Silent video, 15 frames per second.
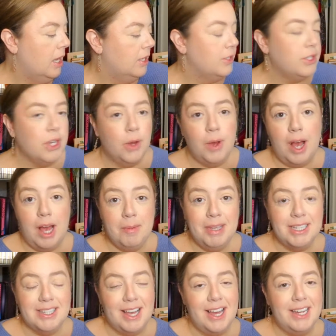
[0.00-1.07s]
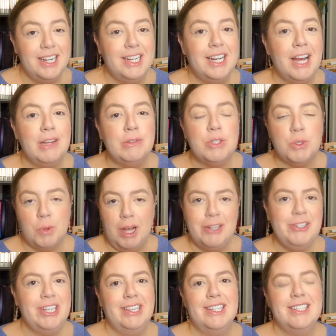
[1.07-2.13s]
So I'm excited. I was
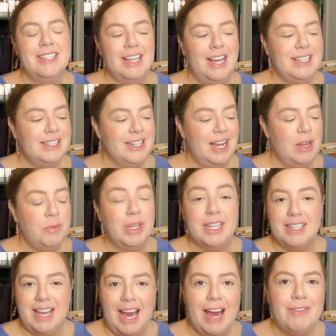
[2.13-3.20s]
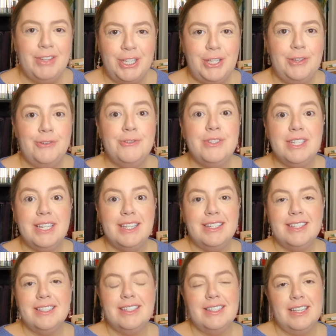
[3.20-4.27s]
swatching this last night because I haven't used
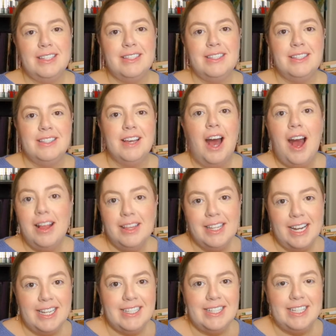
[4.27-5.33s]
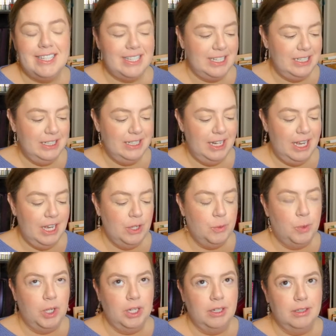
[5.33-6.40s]
it since the holiday season, and
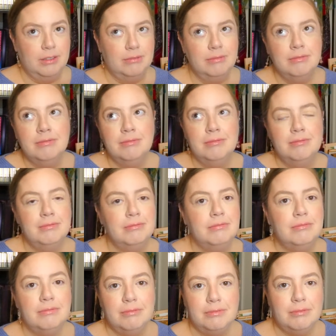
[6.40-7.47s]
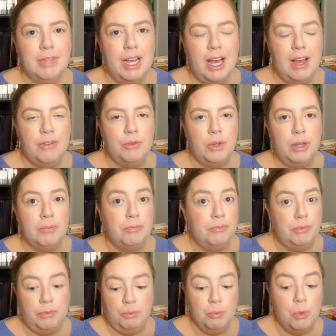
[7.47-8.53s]
we're halfway,
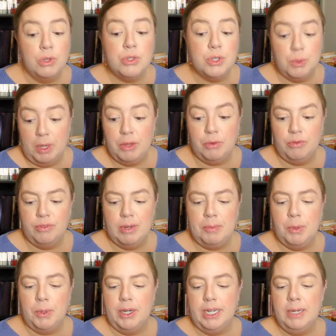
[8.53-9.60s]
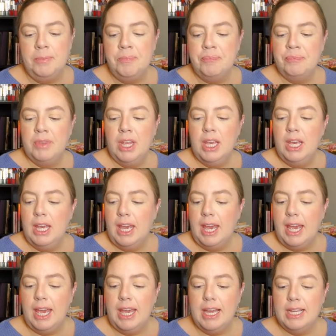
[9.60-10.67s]
most of the way through February.
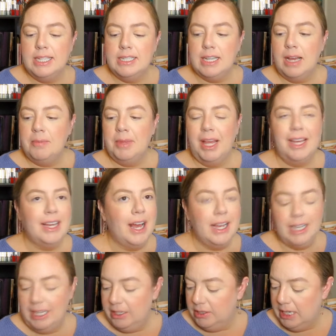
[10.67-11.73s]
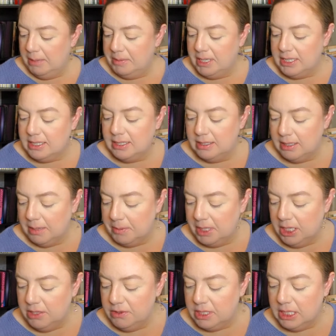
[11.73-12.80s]
And I'm like, I gotta grab this. I'm gonna
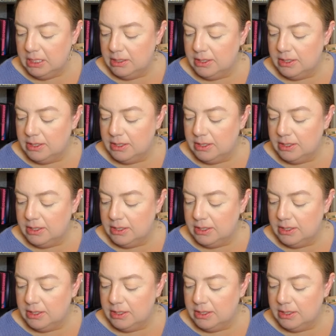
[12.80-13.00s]
use it.